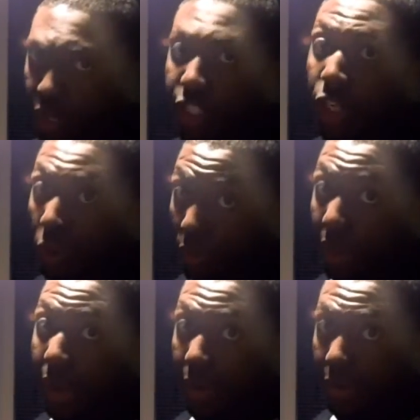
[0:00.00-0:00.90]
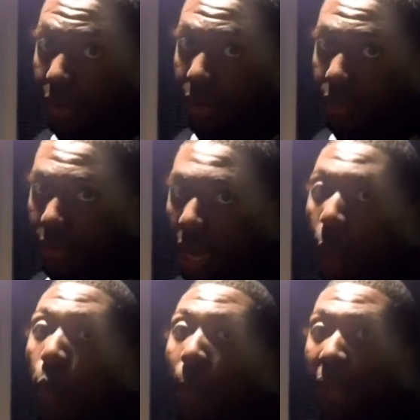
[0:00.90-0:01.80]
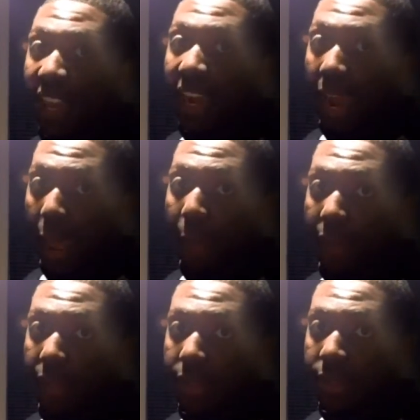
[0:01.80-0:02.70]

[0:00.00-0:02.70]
wanted to go there, I will make it happen.